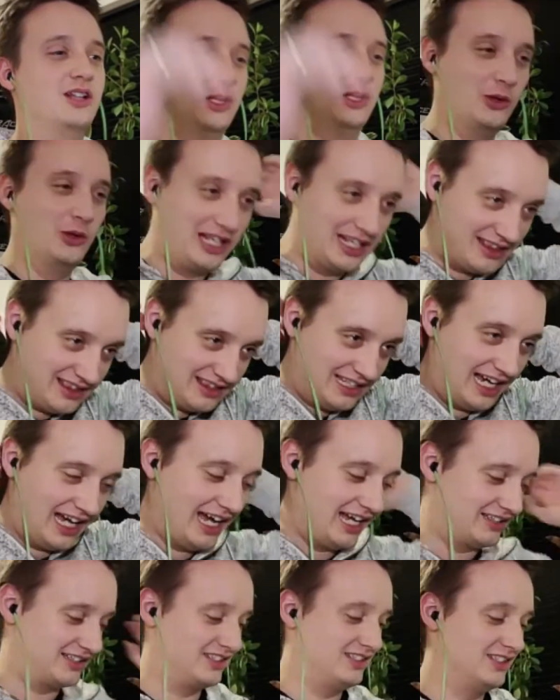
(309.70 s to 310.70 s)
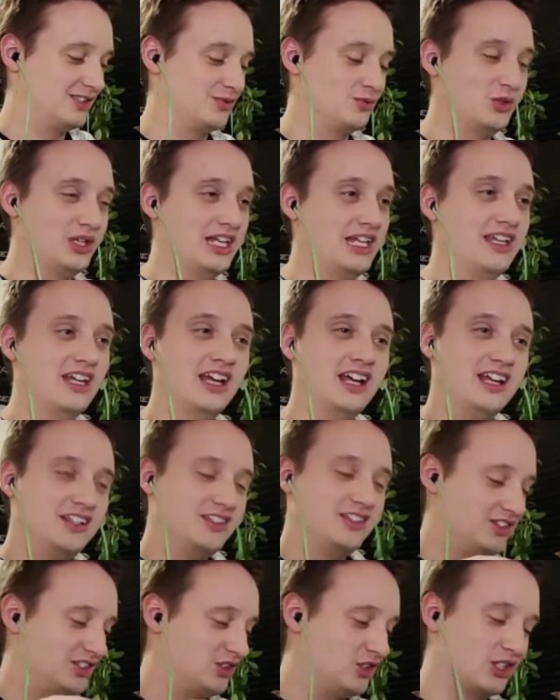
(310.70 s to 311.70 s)
Look at that. She's really
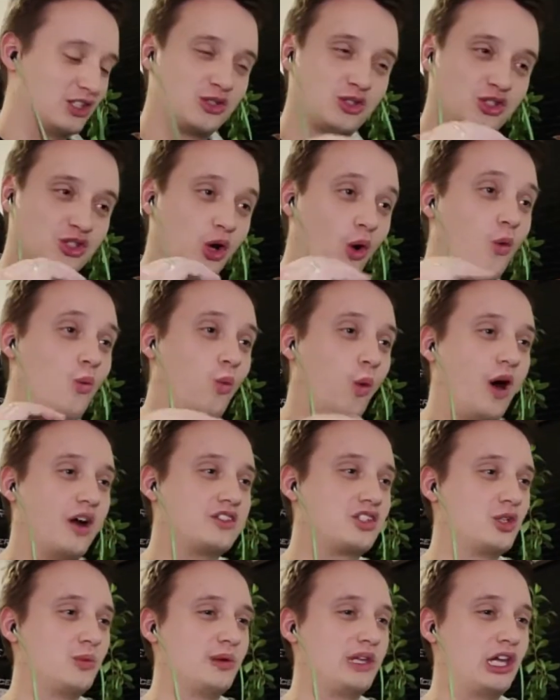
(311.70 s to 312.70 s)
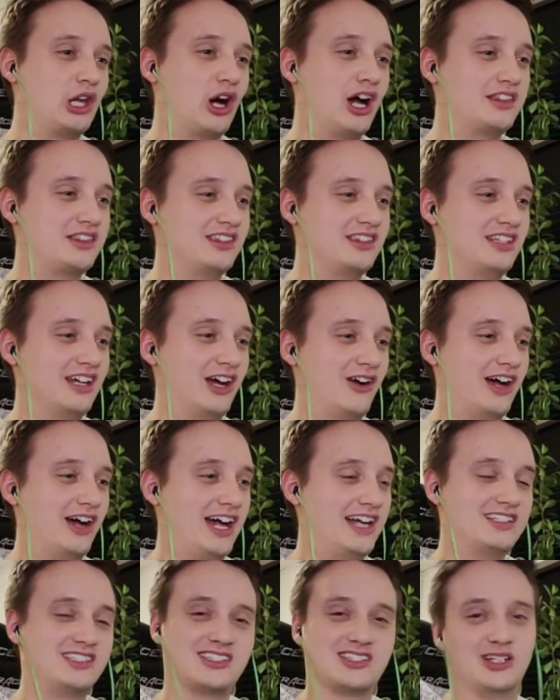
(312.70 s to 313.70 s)
she just don't want to be caught there,
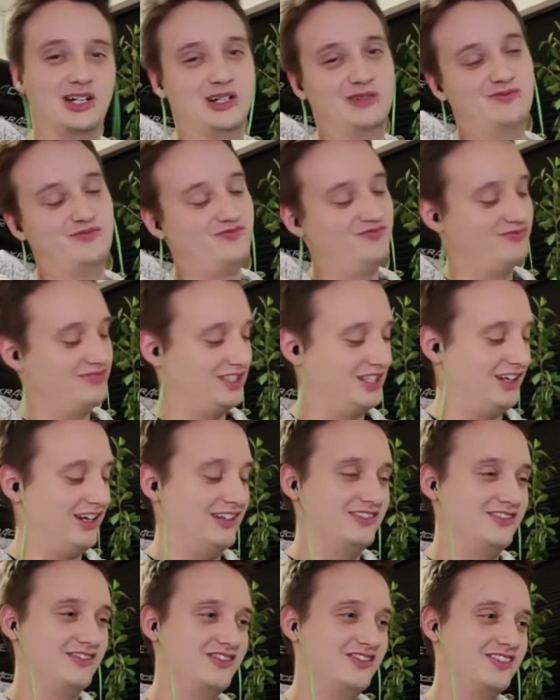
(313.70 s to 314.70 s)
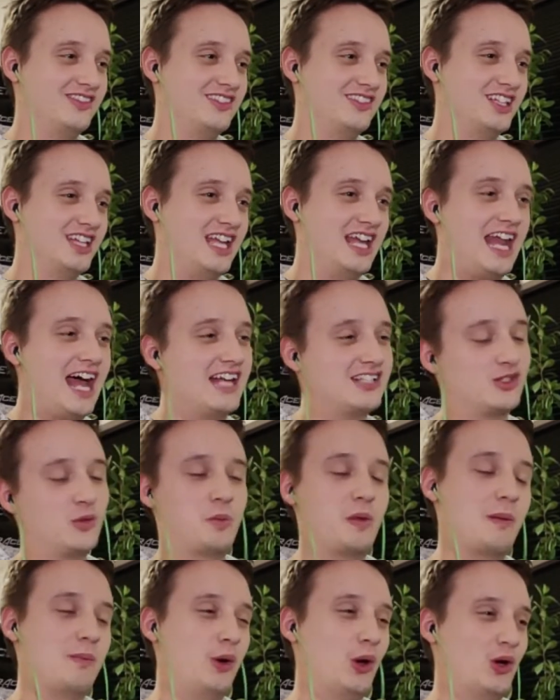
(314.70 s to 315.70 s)
right? So you know, so it has to
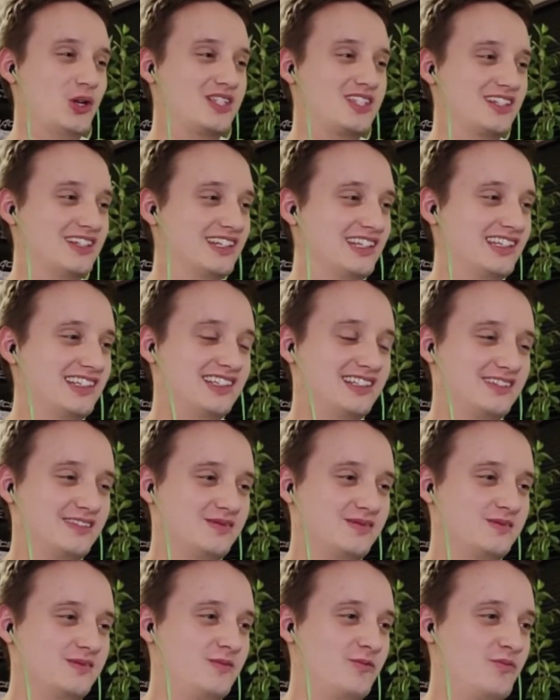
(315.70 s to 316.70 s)
be a person. Start,